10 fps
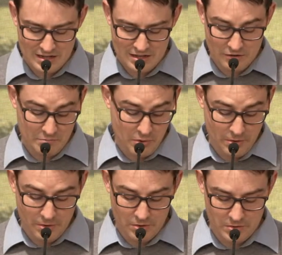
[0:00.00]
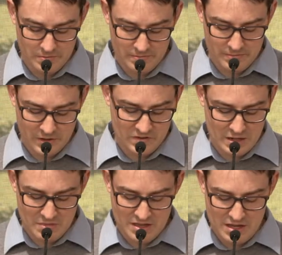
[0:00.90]
of Paul, of
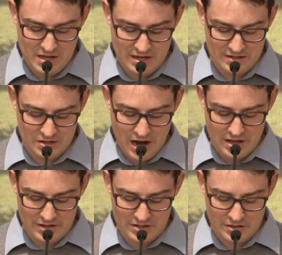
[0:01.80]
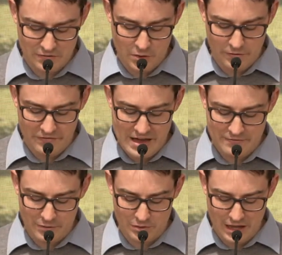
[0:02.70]
Timothy and Silas, of all
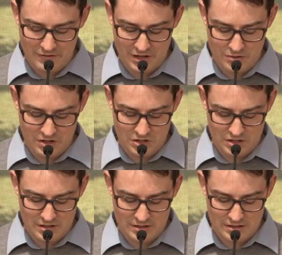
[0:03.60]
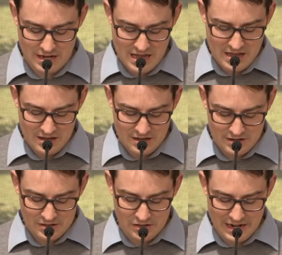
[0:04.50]
faithful, loving Christians,
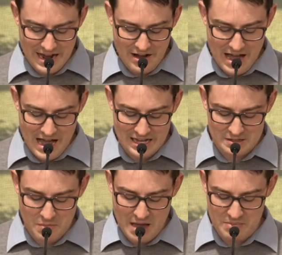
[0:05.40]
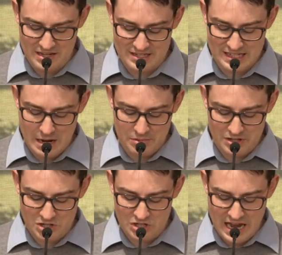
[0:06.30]
so that our hearts might be
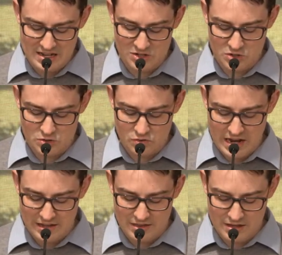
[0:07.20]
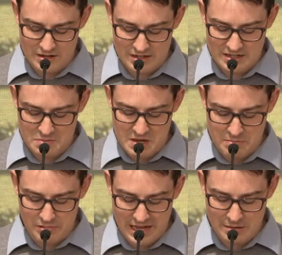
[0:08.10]
established and strengthened to be
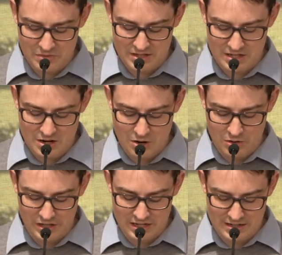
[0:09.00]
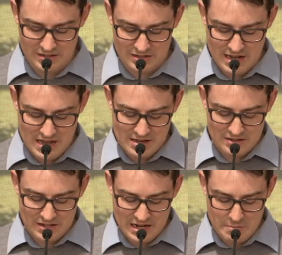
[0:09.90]
blameless in holiness,
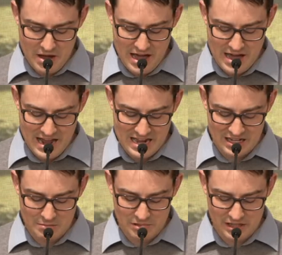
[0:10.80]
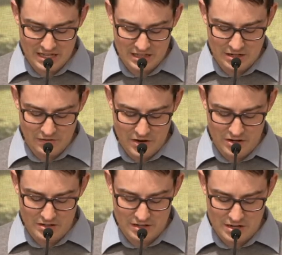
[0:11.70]
set apart and completely
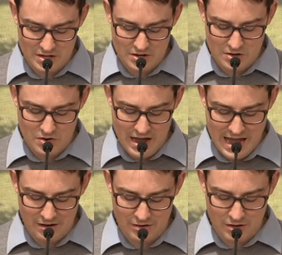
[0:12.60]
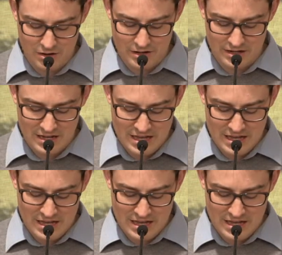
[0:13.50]
devoted to you, our God,